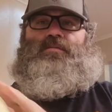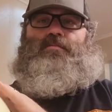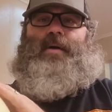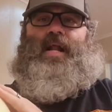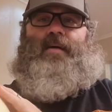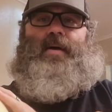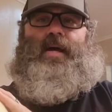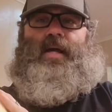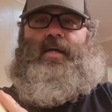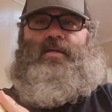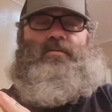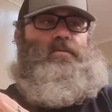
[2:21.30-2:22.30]
bada
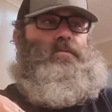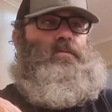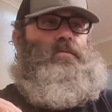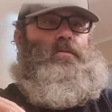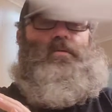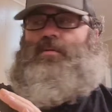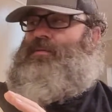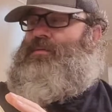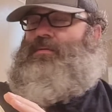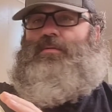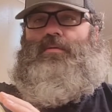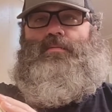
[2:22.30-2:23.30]
bing,
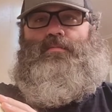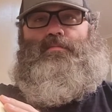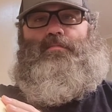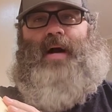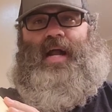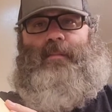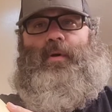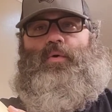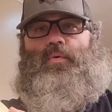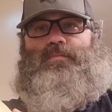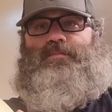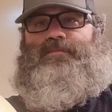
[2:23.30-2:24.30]
bada
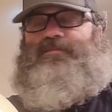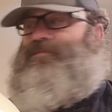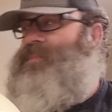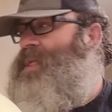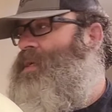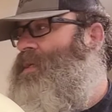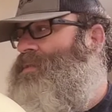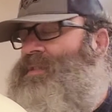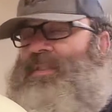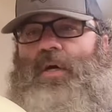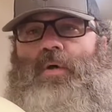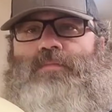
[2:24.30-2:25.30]
boom.
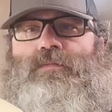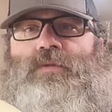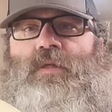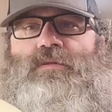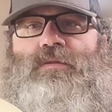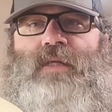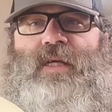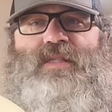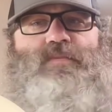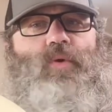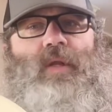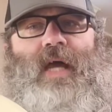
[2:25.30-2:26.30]
So, let me get
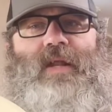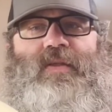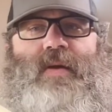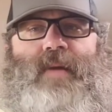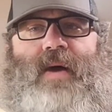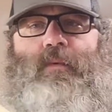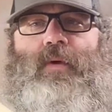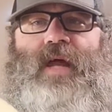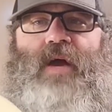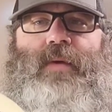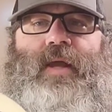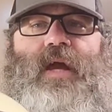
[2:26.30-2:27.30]
some more light on that bad boy.
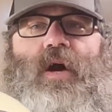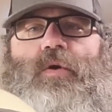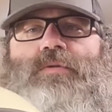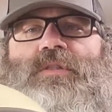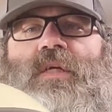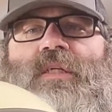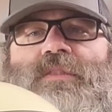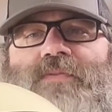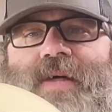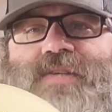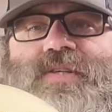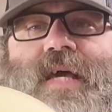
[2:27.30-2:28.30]
There we go.
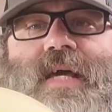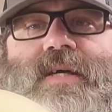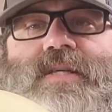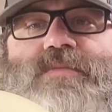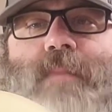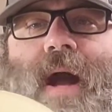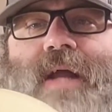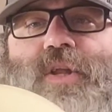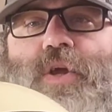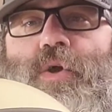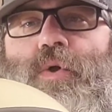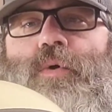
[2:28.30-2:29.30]
This is my
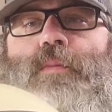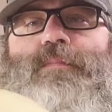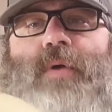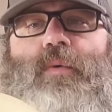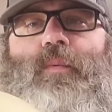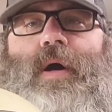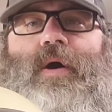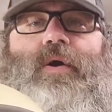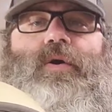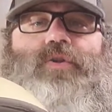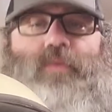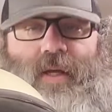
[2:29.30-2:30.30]
new
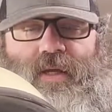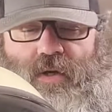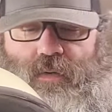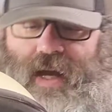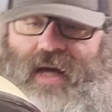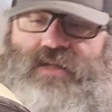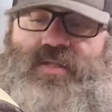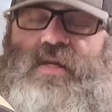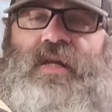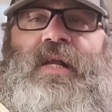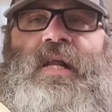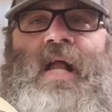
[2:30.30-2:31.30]
Biltwell Gringo S.
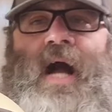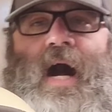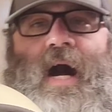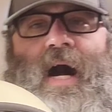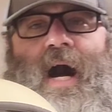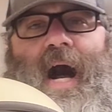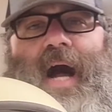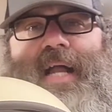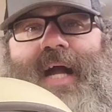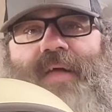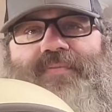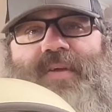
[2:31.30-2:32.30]
I
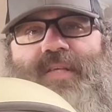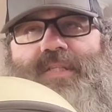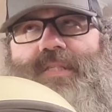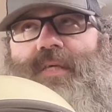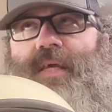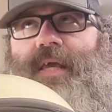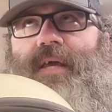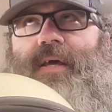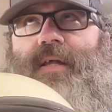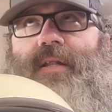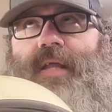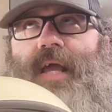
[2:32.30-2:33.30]
got this
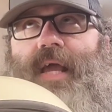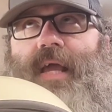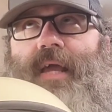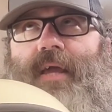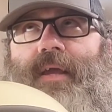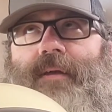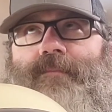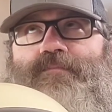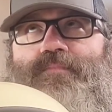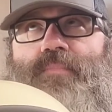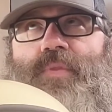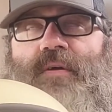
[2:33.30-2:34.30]
in a
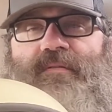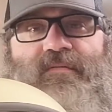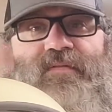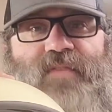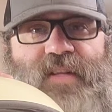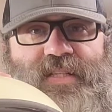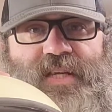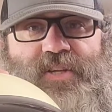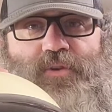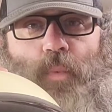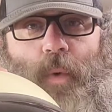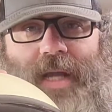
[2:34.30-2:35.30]

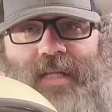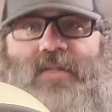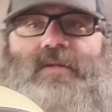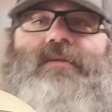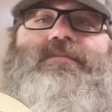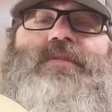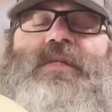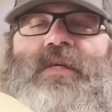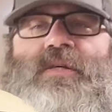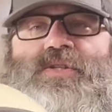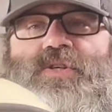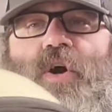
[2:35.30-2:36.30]
vintage white.
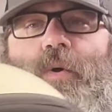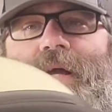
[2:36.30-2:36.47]
So